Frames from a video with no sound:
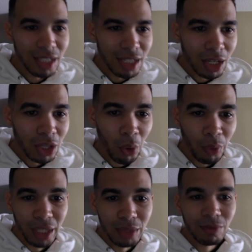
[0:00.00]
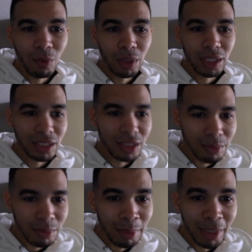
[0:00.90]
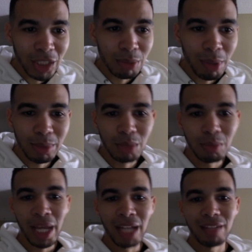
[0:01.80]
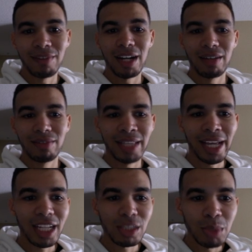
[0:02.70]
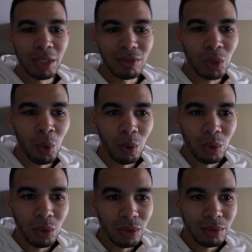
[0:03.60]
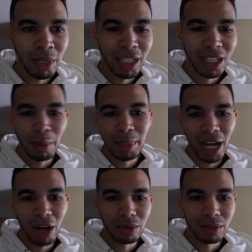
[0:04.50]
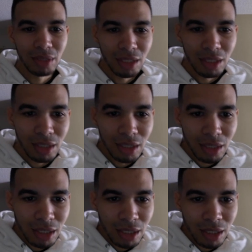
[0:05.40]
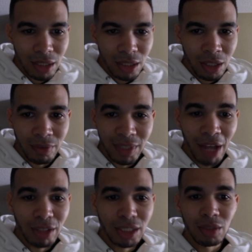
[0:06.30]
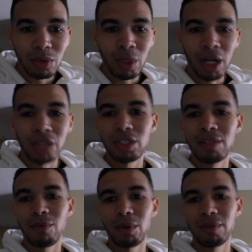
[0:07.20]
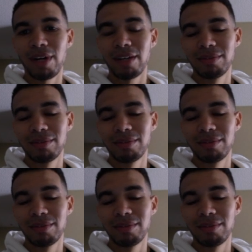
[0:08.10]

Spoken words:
clothing $40, and my gym membership would be $85, and that gives me a total money coming out of $1,145.